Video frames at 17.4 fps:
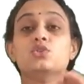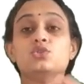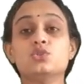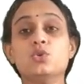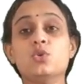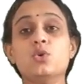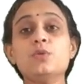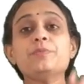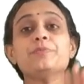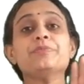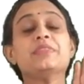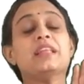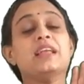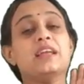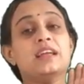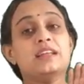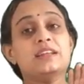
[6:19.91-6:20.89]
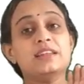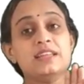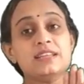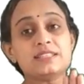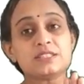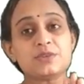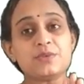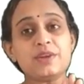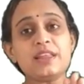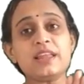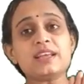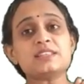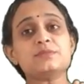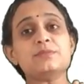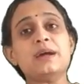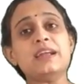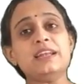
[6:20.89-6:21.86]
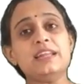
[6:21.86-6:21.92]
So, d square
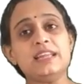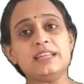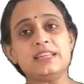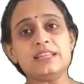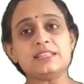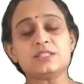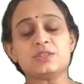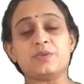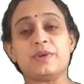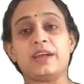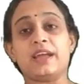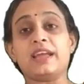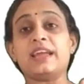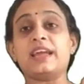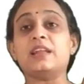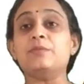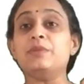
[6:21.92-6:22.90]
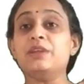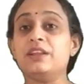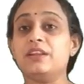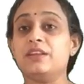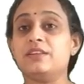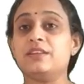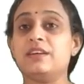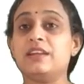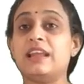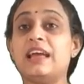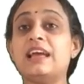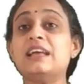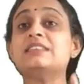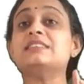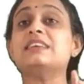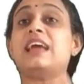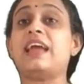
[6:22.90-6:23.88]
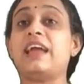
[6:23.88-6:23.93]
x by dt square can be written
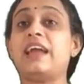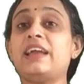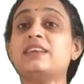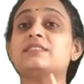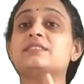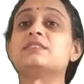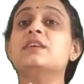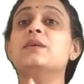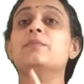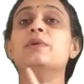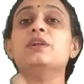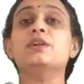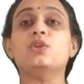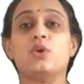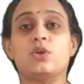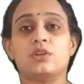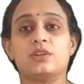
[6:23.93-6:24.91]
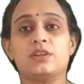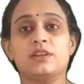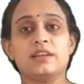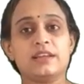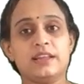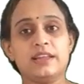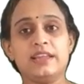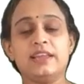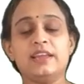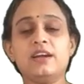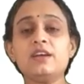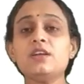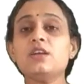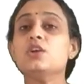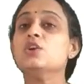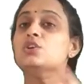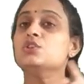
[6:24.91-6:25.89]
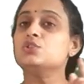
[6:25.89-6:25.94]
as x double dot.
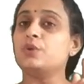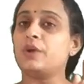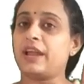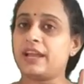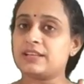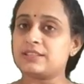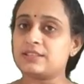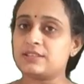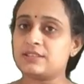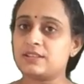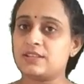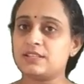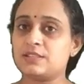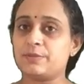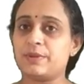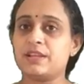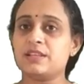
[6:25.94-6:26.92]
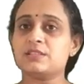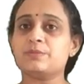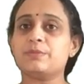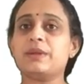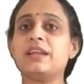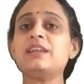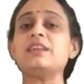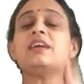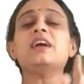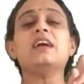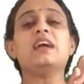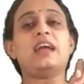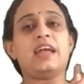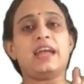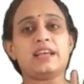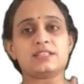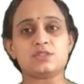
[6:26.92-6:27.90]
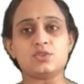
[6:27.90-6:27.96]
Clear? So, x is a displacement.
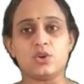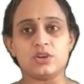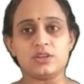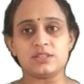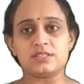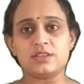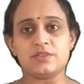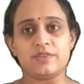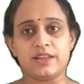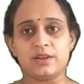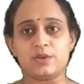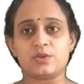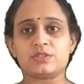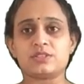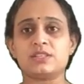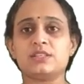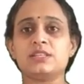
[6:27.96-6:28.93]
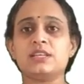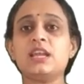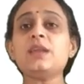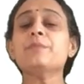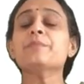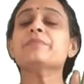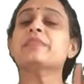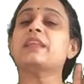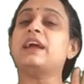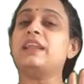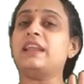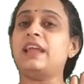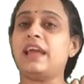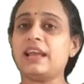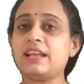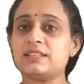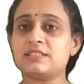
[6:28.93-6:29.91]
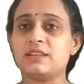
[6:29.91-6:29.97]
X dot is the velocity. And
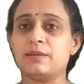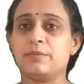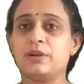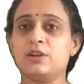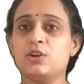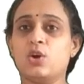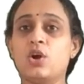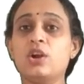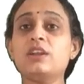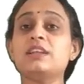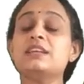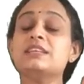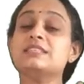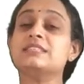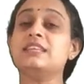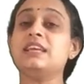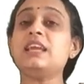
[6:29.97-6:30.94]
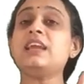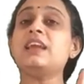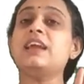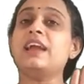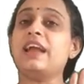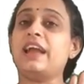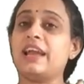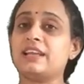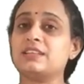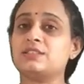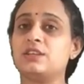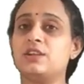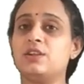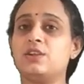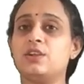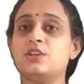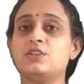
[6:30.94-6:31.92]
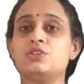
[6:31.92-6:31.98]
x double dot is the
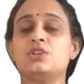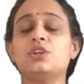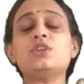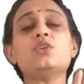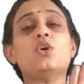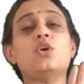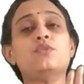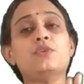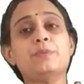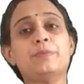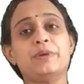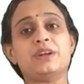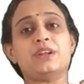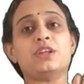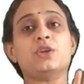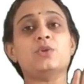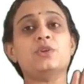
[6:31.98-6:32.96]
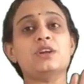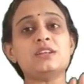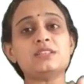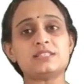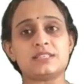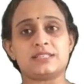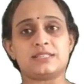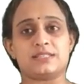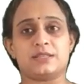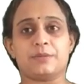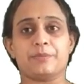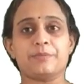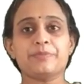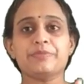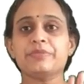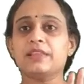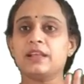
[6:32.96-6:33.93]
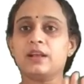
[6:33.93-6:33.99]
acceleration of a particular system.
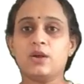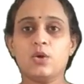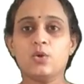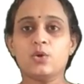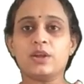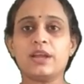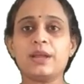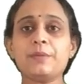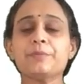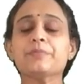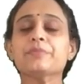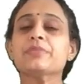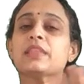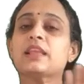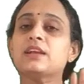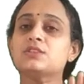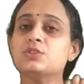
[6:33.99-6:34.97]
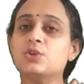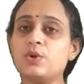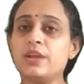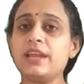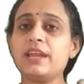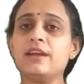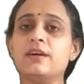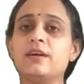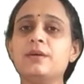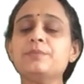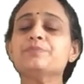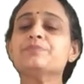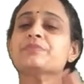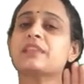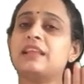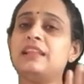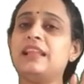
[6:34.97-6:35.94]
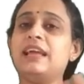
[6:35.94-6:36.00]
Okay. So, here
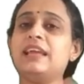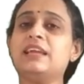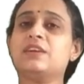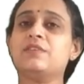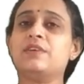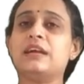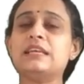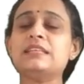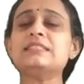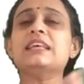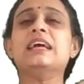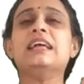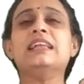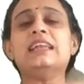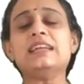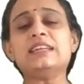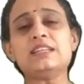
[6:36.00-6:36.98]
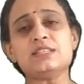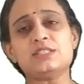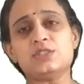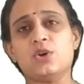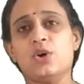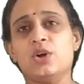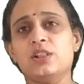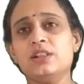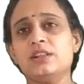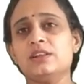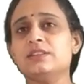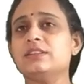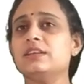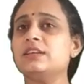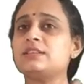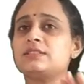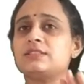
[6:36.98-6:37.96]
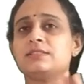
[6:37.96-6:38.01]
likewise let us solve
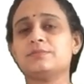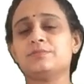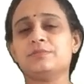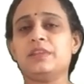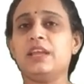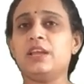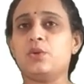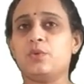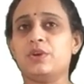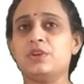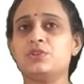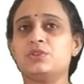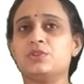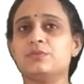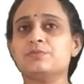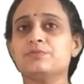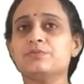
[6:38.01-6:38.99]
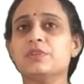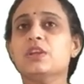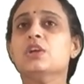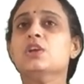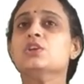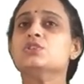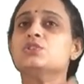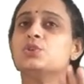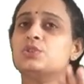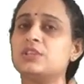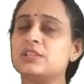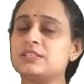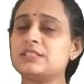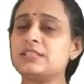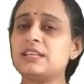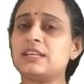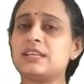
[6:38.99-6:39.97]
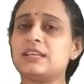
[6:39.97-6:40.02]
this equation. So,
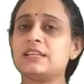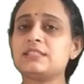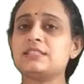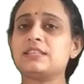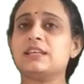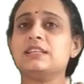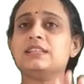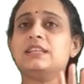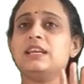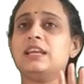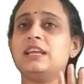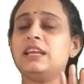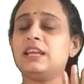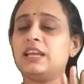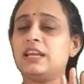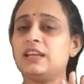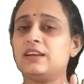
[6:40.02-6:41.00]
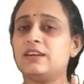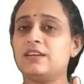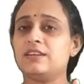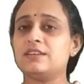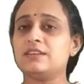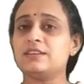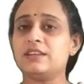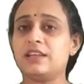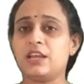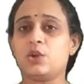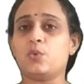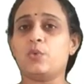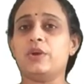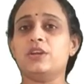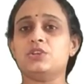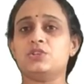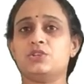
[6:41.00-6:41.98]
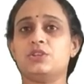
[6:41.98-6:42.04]
this is the
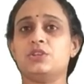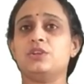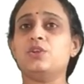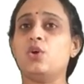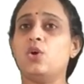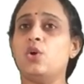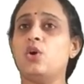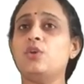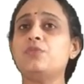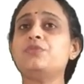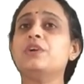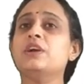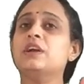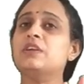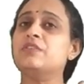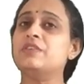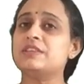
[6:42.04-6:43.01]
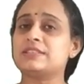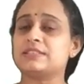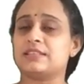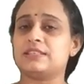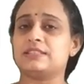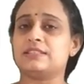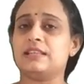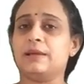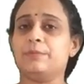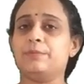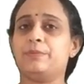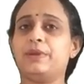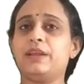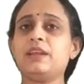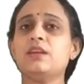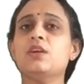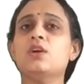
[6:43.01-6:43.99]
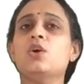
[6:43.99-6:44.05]
equation of viscous
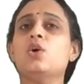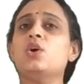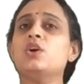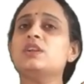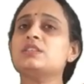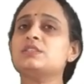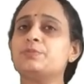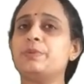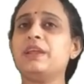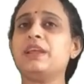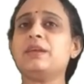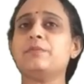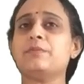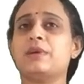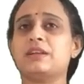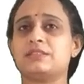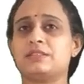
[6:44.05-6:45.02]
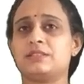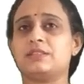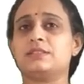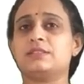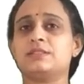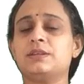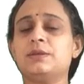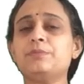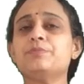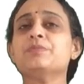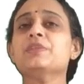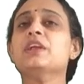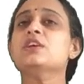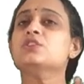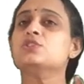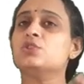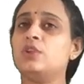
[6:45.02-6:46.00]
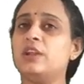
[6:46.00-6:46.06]
damping or a spring mass system.
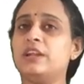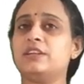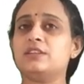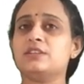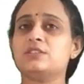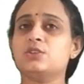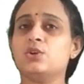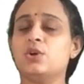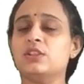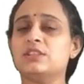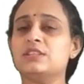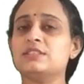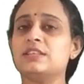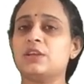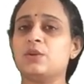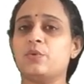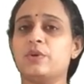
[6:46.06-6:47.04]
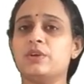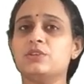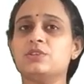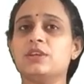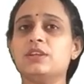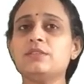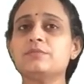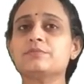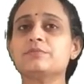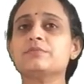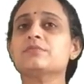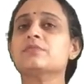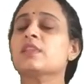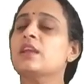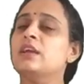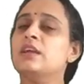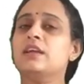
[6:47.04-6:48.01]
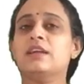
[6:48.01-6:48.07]
So, let us solve this equation.
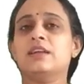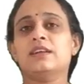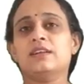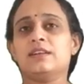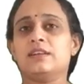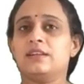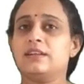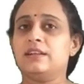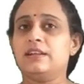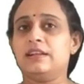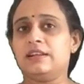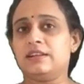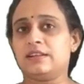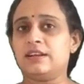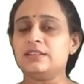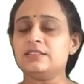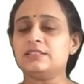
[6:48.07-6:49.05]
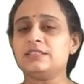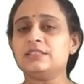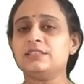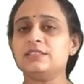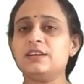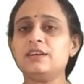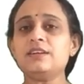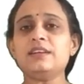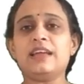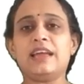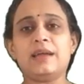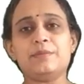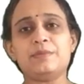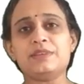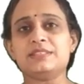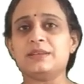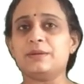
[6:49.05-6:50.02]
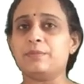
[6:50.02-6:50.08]
Consider m
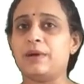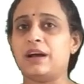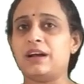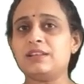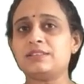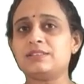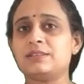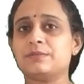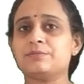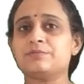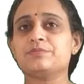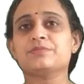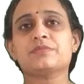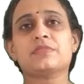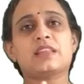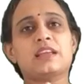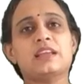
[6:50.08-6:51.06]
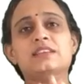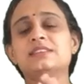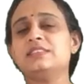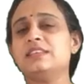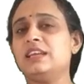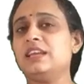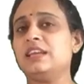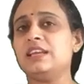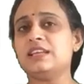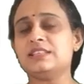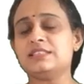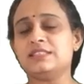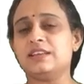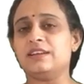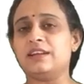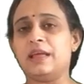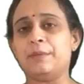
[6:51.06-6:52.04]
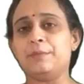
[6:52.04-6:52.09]
is a mass, c is
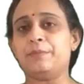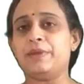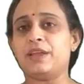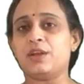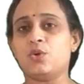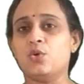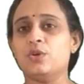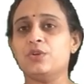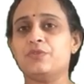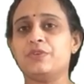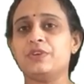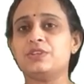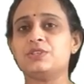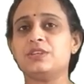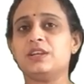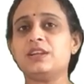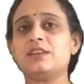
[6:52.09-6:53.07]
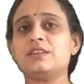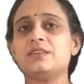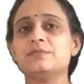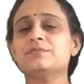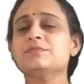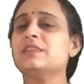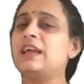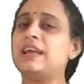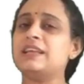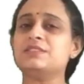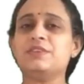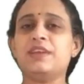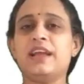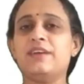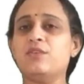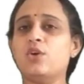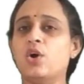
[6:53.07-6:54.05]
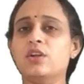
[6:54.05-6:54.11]
the damping coefficient as we
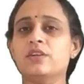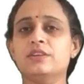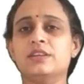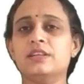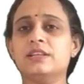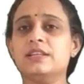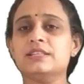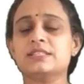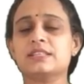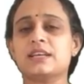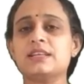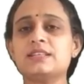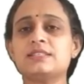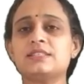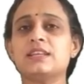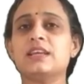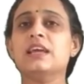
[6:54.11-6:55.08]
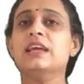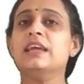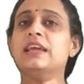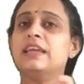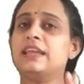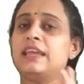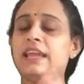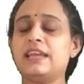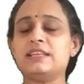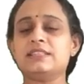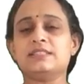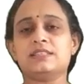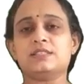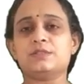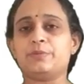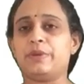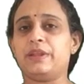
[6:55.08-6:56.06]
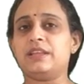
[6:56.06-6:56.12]
have already discussed, k is a
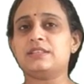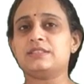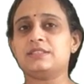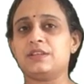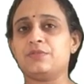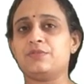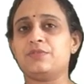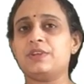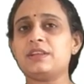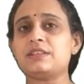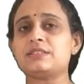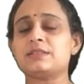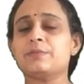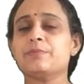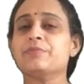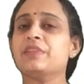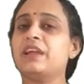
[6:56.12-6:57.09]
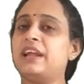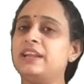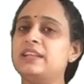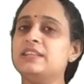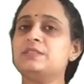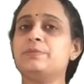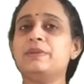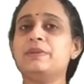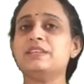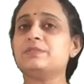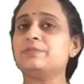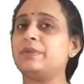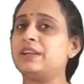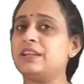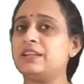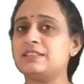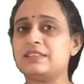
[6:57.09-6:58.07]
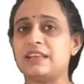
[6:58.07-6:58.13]
spring stiffness and
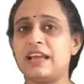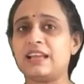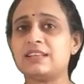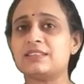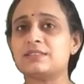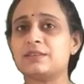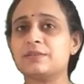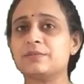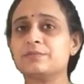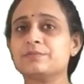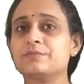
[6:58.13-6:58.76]
displacement is x.